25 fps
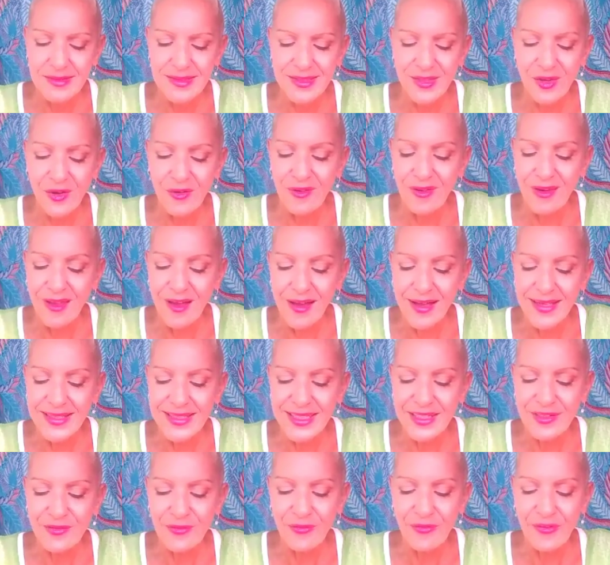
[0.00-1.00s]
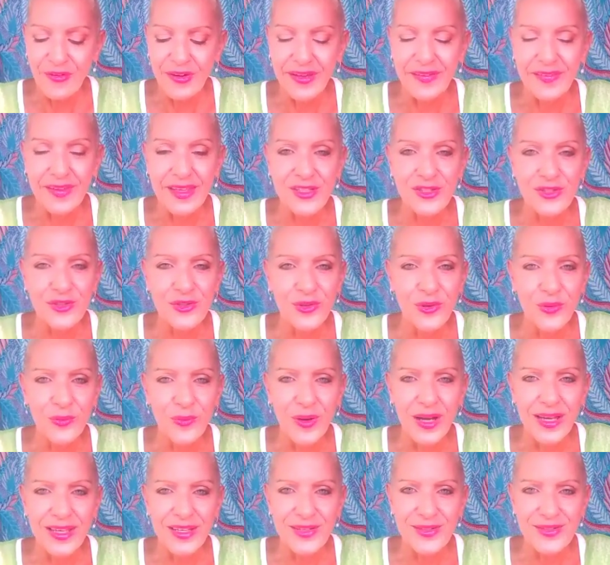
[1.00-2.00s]
so light and freeing they do not
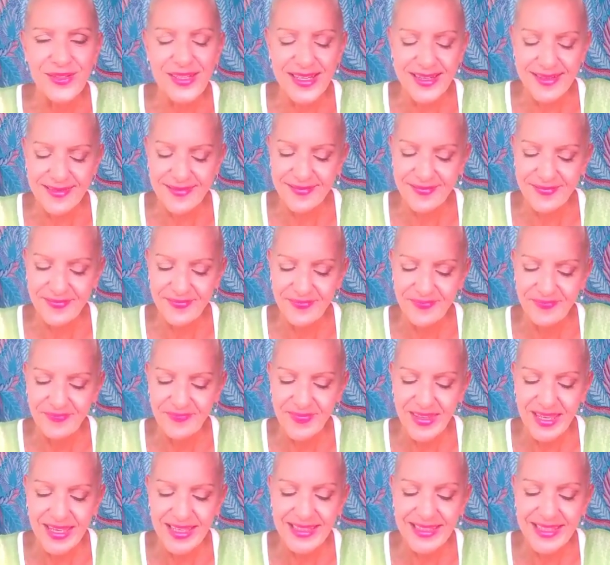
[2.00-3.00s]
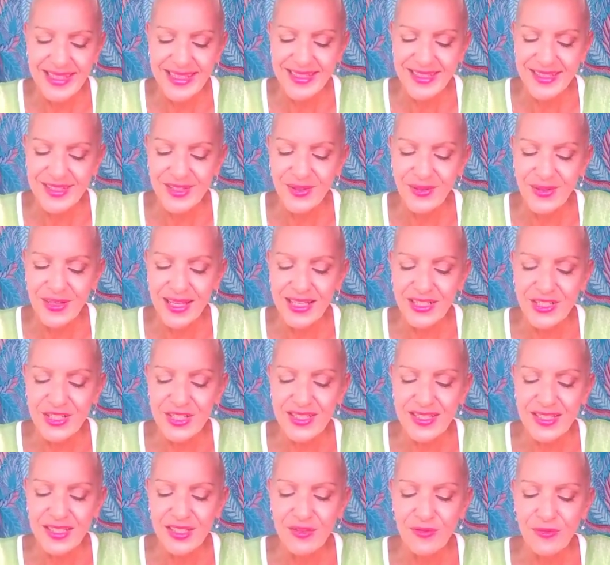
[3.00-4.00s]
weigh you down, and yet so
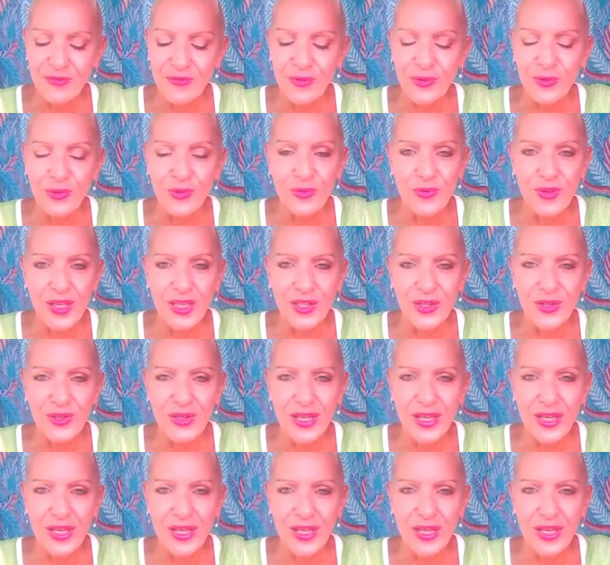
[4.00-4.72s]
luscious and full that you